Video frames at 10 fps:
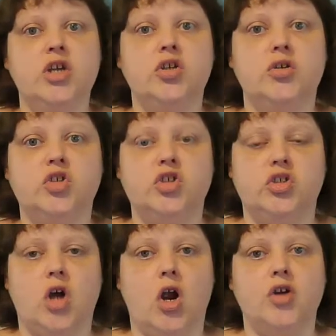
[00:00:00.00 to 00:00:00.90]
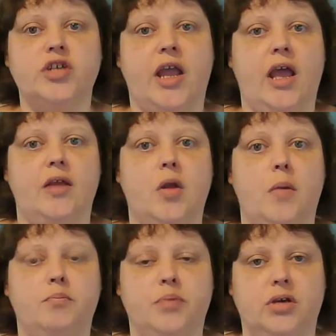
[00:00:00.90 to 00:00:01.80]
to start and
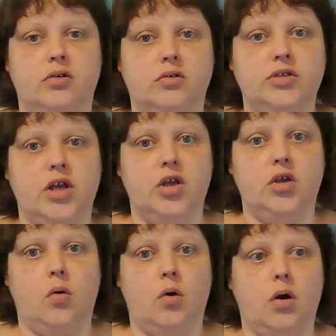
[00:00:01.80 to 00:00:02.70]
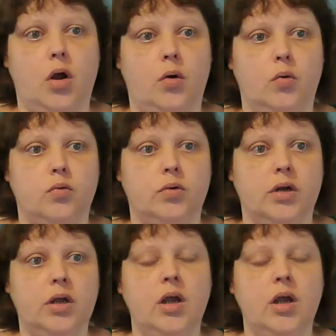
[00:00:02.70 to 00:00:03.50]
build your own